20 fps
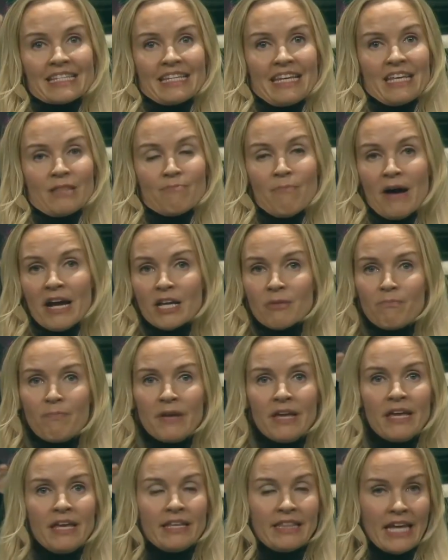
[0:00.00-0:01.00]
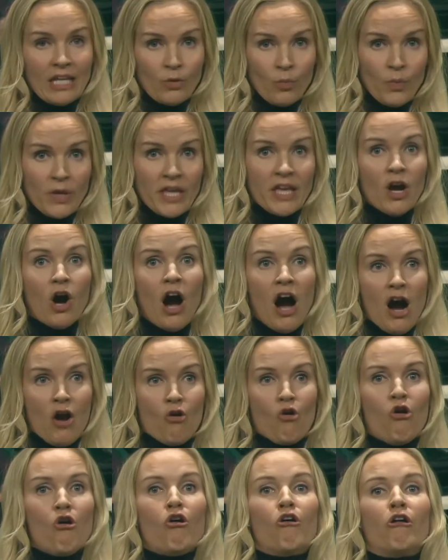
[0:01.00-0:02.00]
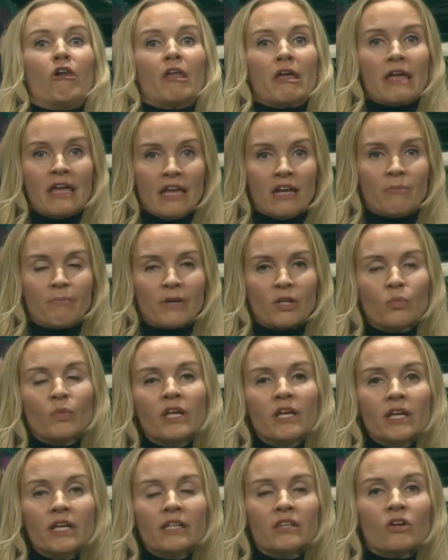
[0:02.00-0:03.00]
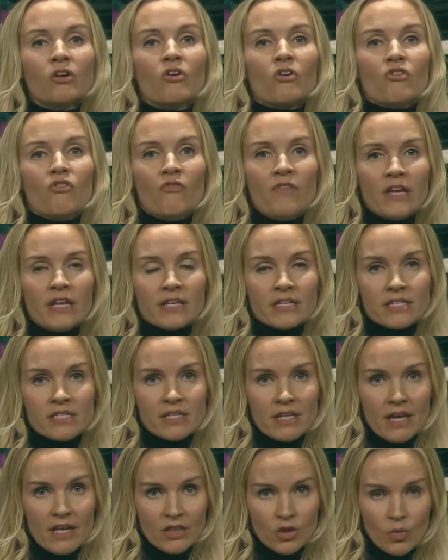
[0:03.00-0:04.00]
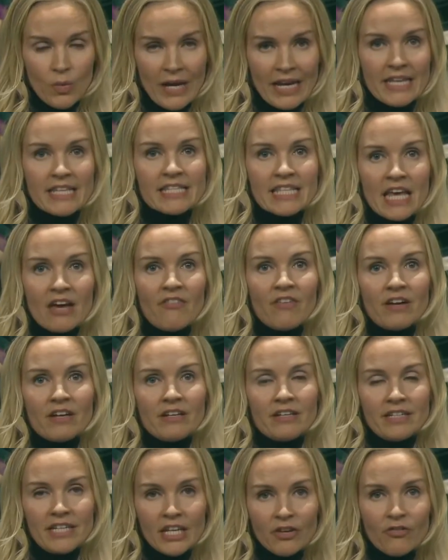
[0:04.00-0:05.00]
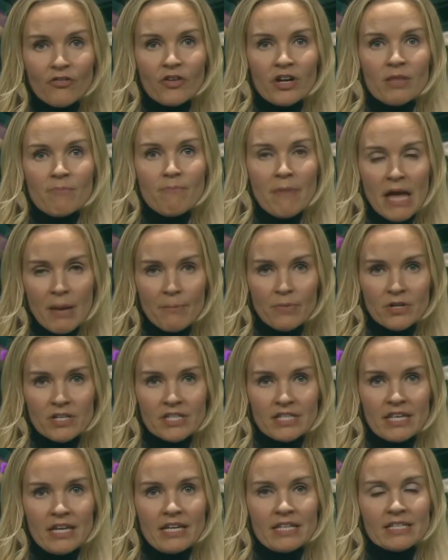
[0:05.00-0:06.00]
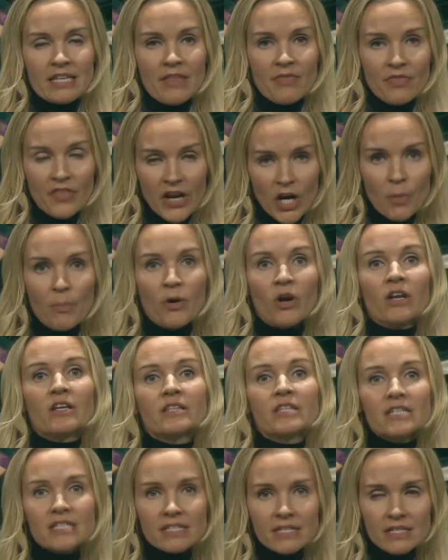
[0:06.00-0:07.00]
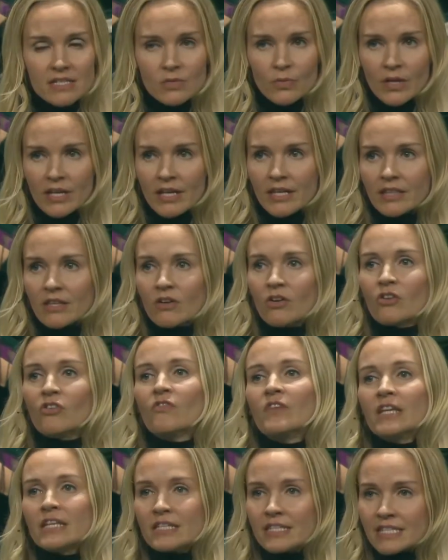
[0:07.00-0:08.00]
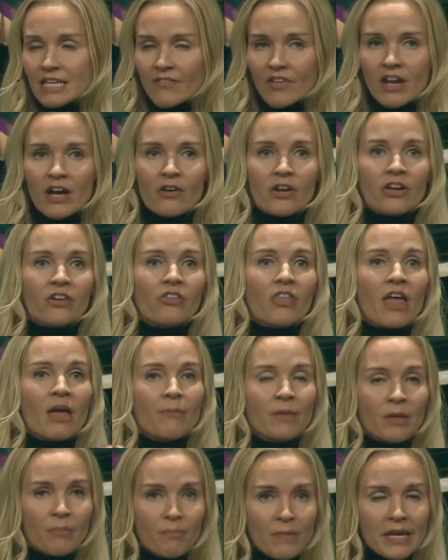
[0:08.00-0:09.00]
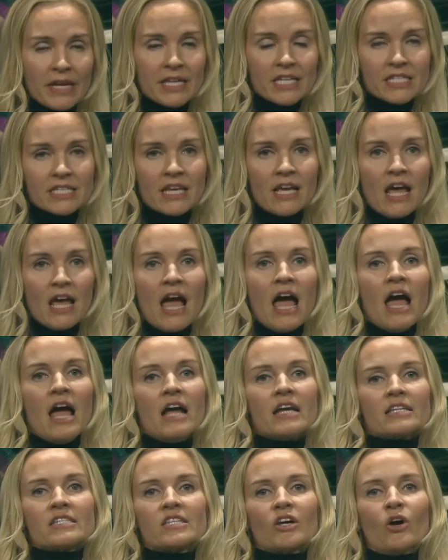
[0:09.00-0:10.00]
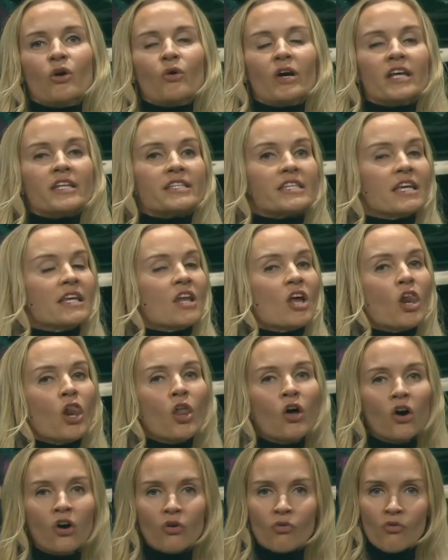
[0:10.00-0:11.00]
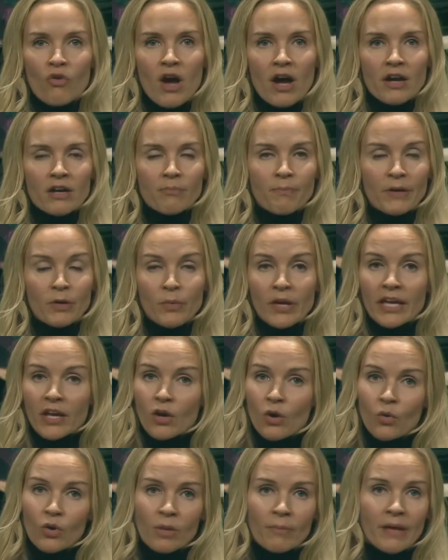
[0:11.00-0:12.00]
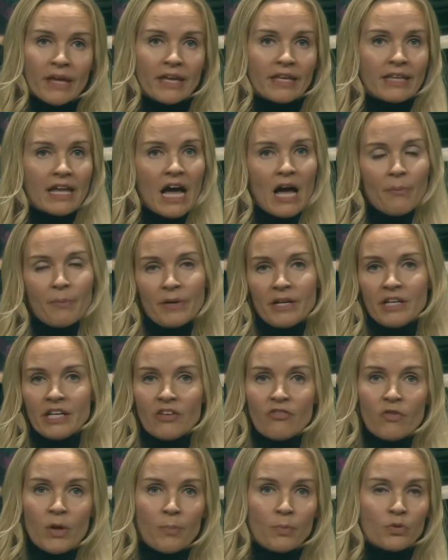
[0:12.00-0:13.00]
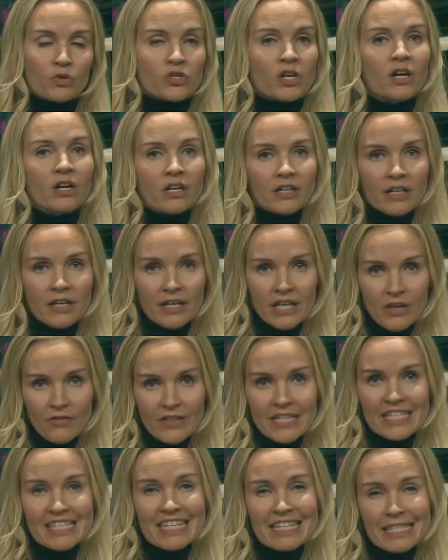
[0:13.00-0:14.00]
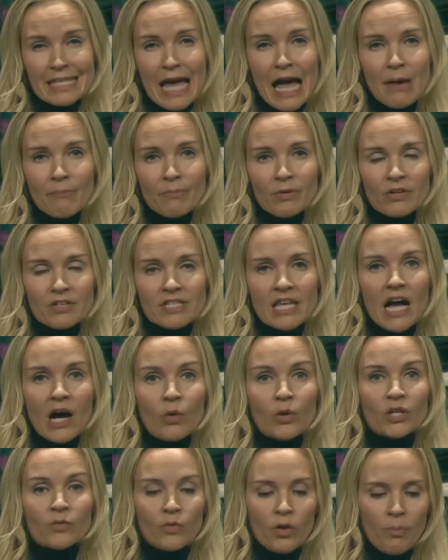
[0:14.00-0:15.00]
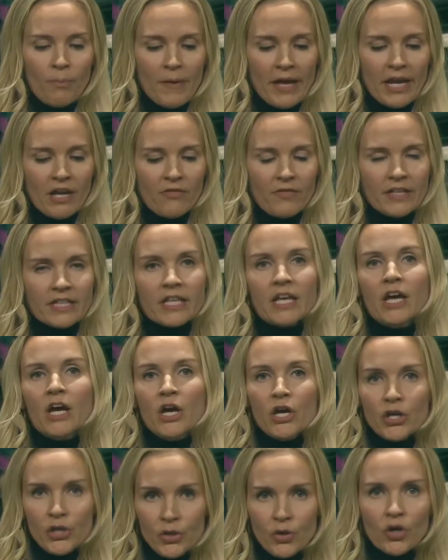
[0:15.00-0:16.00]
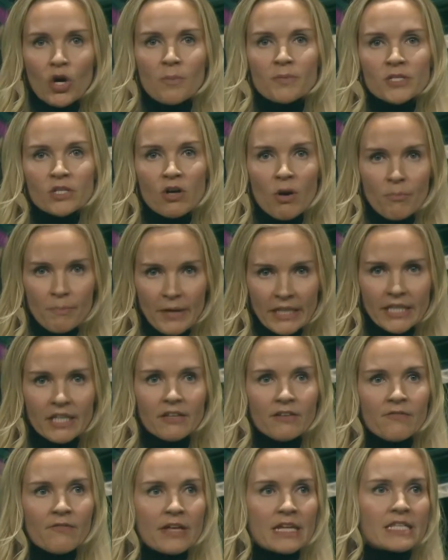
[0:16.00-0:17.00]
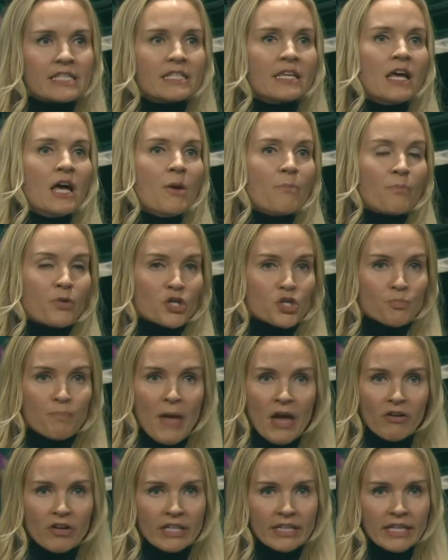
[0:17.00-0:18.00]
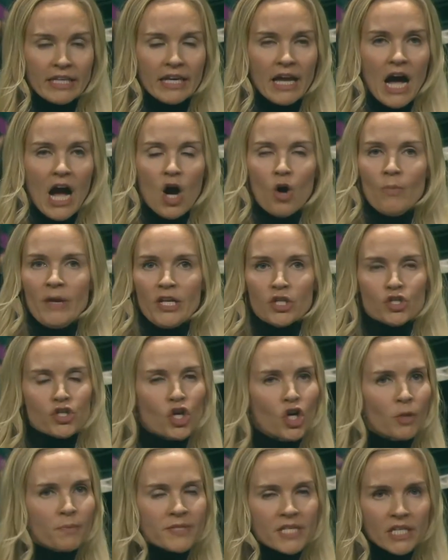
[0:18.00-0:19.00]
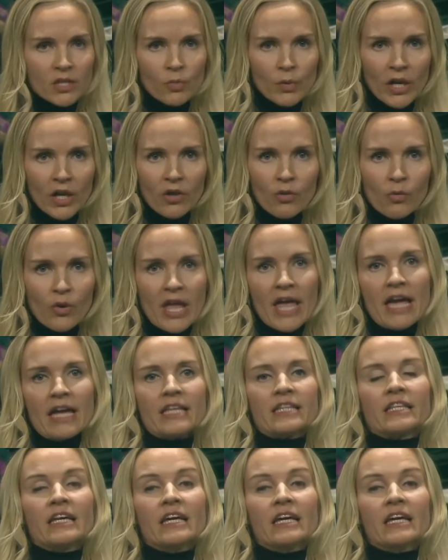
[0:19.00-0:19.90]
it might be that we are all in, but we need to convince 27 different member states and their politicians. We need to convince 700 MEPs. So it's in a long run, but we can only make it happen if we push hard and give these examples how it will benefit Europe's competitiveness, prosperity, how many jobs it will create.